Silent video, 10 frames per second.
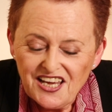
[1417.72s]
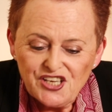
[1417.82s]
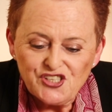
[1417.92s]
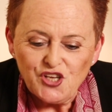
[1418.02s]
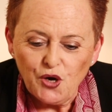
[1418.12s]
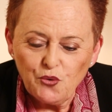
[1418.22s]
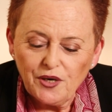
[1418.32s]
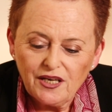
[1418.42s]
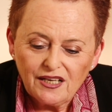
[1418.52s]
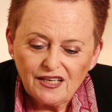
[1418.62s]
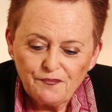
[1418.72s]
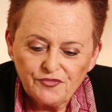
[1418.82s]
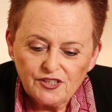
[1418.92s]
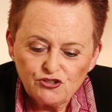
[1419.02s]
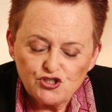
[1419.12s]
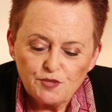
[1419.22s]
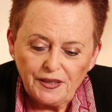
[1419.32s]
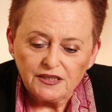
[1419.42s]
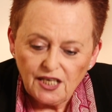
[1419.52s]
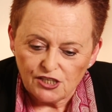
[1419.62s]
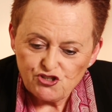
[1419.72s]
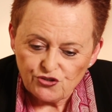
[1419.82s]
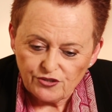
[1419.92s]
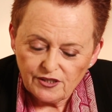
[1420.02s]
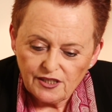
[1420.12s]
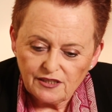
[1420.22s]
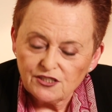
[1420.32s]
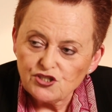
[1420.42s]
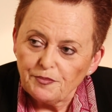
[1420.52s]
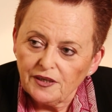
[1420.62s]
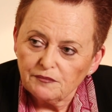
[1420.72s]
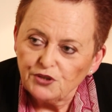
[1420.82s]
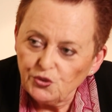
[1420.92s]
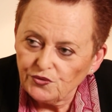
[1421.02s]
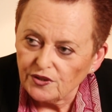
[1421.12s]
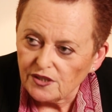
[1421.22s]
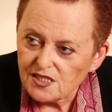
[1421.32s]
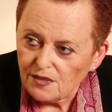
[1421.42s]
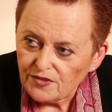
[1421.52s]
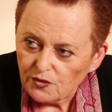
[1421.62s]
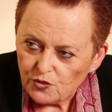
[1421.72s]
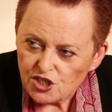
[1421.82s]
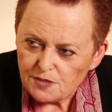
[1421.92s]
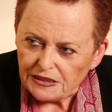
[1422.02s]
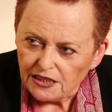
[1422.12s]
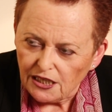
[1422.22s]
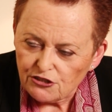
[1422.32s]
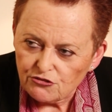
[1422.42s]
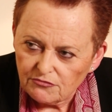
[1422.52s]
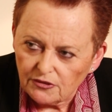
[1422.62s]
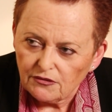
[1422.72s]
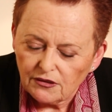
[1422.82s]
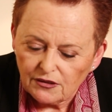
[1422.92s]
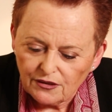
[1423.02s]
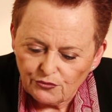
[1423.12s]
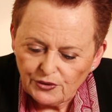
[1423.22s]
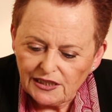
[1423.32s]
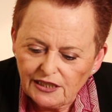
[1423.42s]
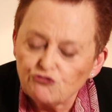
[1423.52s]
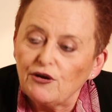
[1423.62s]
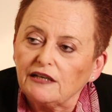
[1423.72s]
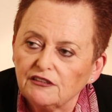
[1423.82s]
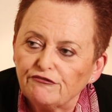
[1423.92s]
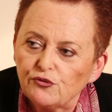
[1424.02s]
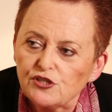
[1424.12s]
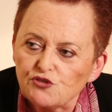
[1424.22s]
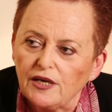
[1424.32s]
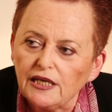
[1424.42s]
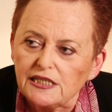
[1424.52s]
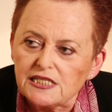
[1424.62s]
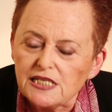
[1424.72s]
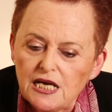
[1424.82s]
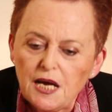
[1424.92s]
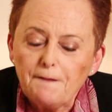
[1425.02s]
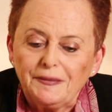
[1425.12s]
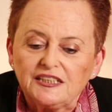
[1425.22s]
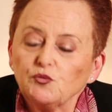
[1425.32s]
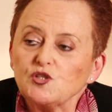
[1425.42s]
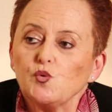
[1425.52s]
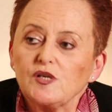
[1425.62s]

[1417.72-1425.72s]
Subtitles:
So the Japan culture and the Japan beauty is something which has been really attractive for Israelis, but it was too